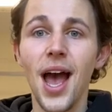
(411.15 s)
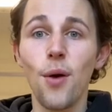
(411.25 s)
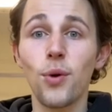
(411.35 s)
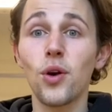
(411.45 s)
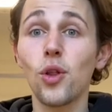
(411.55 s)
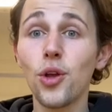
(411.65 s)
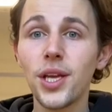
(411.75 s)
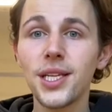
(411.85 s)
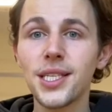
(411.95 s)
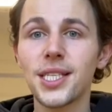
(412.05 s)
We're
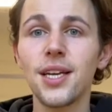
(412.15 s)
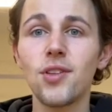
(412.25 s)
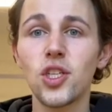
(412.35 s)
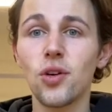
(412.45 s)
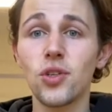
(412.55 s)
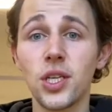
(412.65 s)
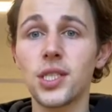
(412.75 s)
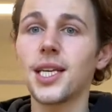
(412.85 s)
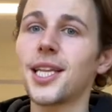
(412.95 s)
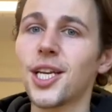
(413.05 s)
looking to see if the children can
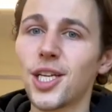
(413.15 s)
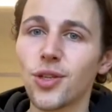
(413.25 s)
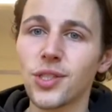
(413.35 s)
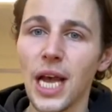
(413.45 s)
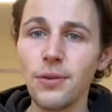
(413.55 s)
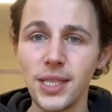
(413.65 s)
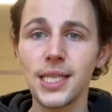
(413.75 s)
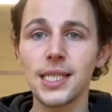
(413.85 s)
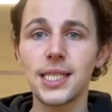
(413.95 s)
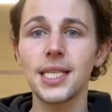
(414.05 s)
say the initial signs,
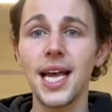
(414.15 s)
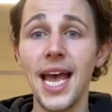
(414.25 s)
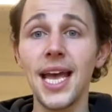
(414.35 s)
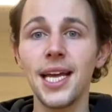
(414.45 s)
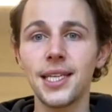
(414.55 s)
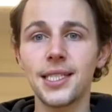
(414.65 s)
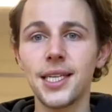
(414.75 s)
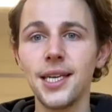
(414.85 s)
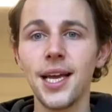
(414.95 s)
s, it,